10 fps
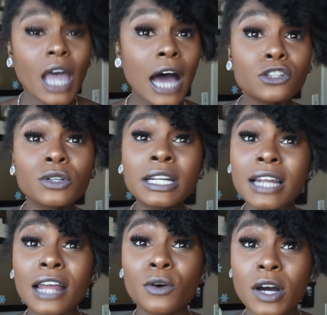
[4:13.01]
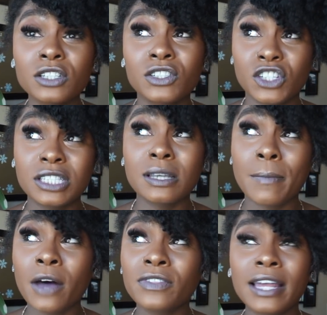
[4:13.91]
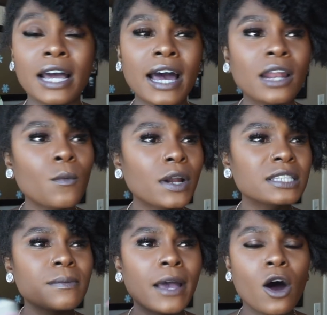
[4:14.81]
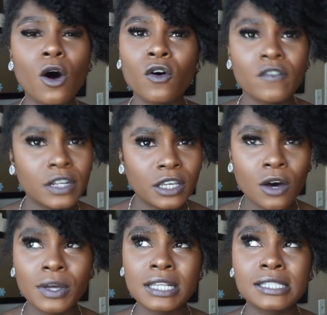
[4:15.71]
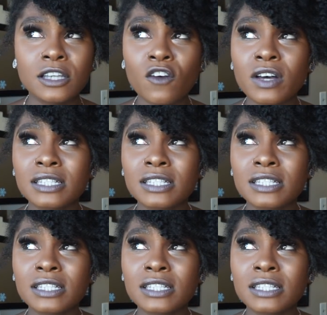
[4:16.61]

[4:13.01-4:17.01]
I do get a lot of questions about that, and I kind of wanted to make a whole video in itself,